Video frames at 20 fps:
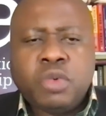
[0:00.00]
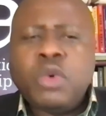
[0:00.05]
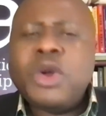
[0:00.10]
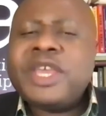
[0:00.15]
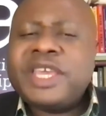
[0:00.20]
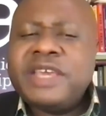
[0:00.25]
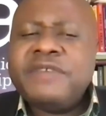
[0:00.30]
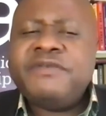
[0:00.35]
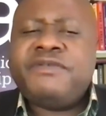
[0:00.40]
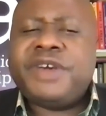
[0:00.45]

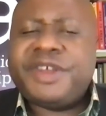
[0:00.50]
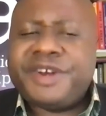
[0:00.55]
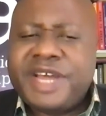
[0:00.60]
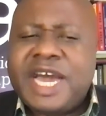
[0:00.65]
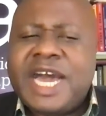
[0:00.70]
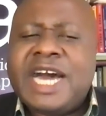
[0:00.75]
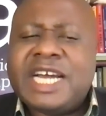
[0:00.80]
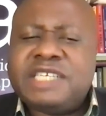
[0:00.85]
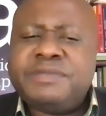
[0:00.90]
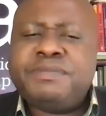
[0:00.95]
working very
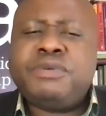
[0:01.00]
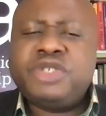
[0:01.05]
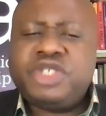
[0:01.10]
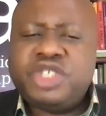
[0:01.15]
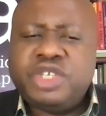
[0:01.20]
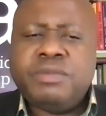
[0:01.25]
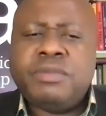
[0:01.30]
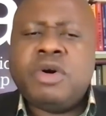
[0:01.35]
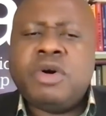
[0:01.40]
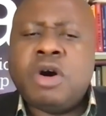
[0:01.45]
hard,
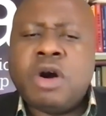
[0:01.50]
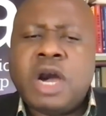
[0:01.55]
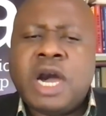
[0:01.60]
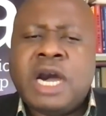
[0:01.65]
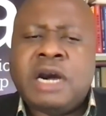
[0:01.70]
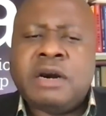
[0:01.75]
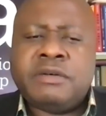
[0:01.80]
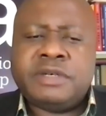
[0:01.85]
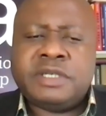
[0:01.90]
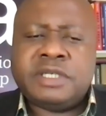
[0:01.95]
putting more
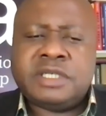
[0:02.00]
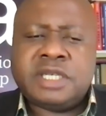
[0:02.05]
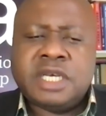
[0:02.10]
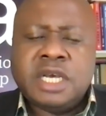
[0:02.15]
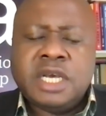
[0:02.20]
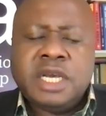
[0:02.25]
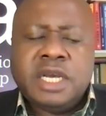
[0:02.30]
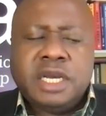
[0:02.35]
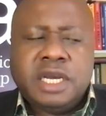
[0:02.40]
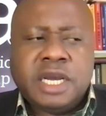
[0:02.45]
hours,
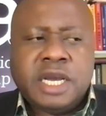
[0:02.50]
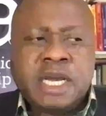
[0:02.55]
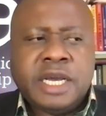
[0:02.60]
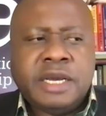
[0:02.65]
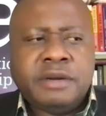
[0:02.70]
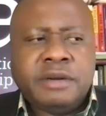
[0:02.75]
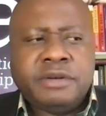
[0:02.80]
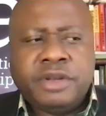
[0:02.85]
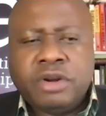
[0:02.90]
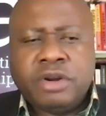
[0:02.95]

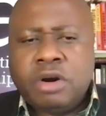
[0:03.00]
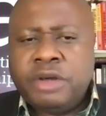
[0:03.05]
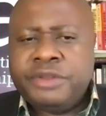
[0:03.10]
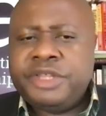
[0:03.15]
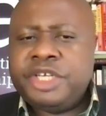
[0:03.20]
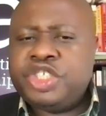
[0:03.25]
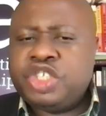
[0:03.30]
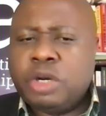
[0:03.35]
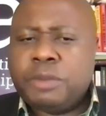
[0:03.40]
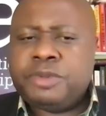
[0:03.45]
you know, on
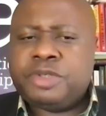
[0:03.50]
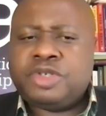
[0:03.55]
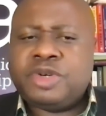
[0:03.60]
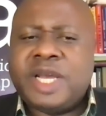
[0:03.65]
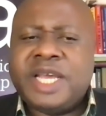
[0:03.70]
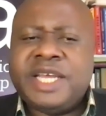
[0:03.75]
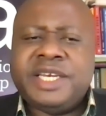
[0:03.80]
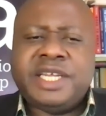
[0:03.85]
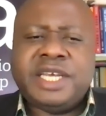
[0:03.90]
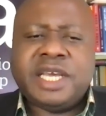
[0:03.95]
the job
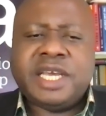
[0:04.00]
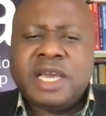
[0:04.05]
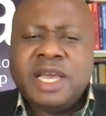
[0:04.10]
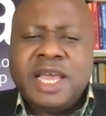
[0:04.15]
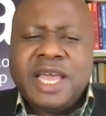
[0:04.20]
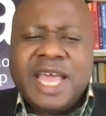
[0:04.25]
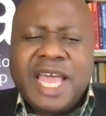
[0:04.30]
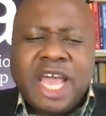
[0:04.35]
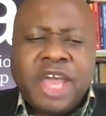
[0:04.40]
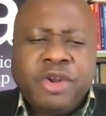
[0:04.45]
training,
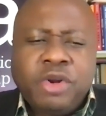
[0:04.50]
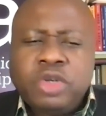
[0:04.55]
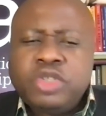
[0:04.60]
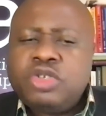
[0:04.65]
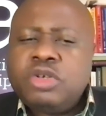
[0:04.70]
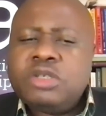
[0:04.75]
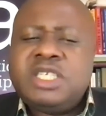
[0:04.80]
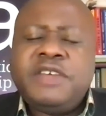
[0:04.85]
and also